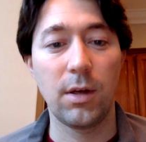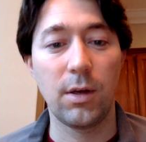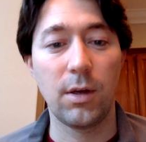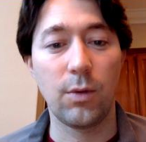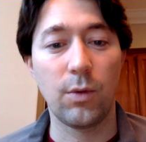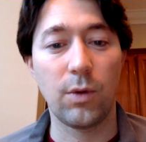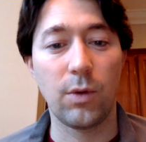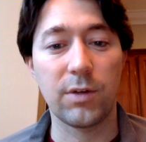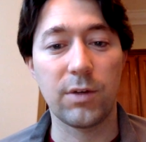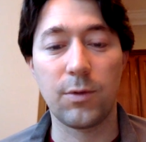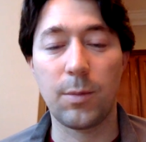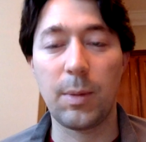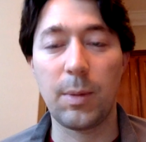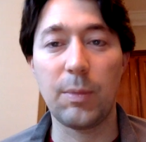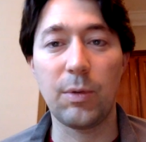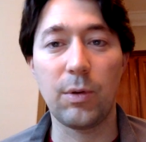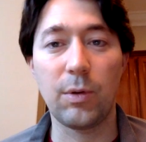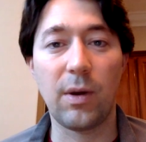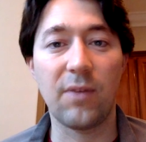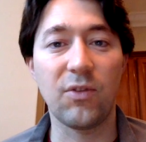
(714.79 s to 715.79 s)
Whereas for people
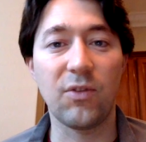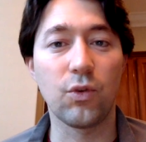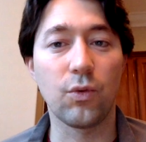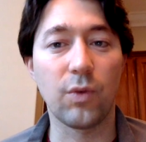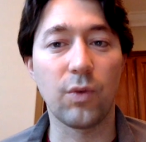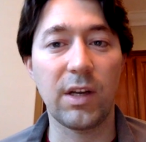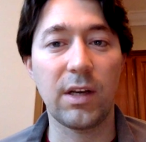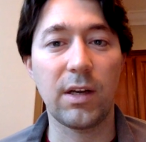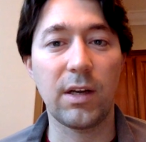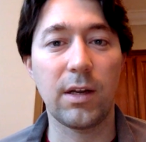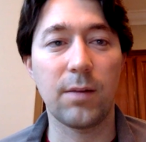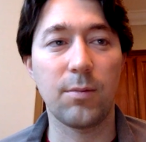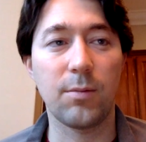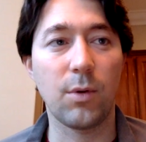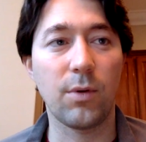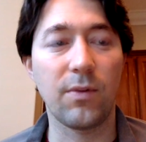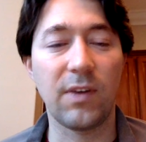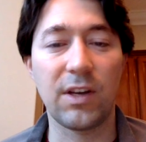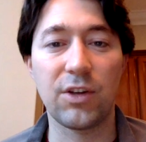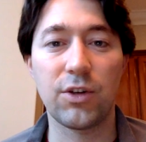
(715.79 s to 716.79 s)
who have grit and
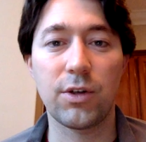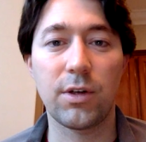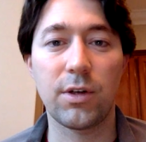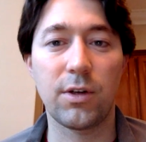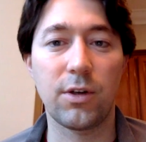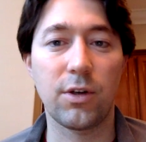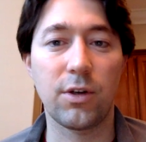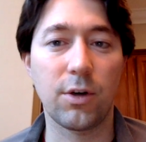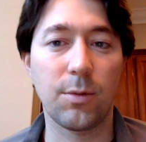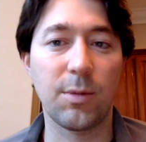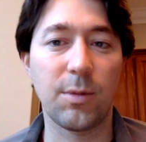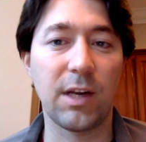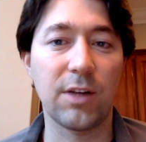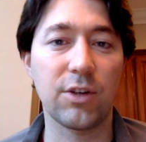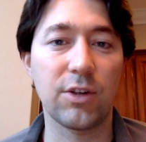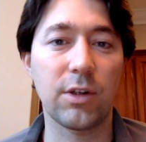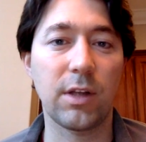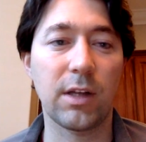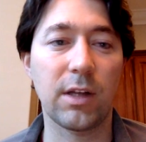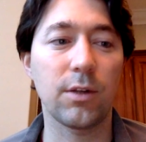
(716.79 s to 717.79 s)
motivation and
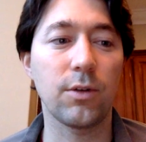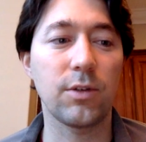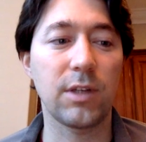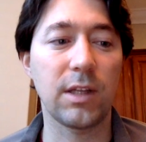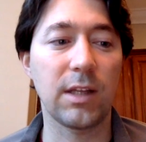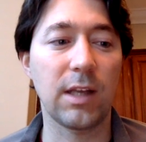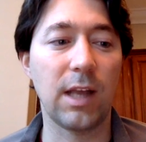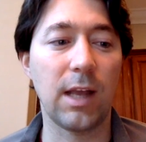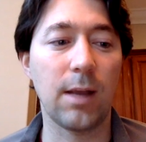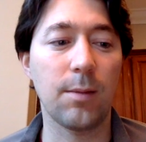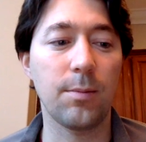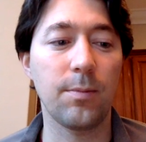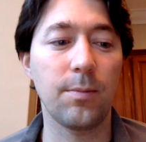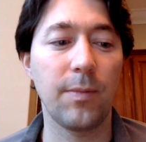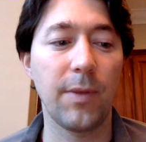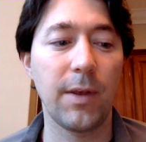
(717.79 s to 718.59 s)
determination, like losing the game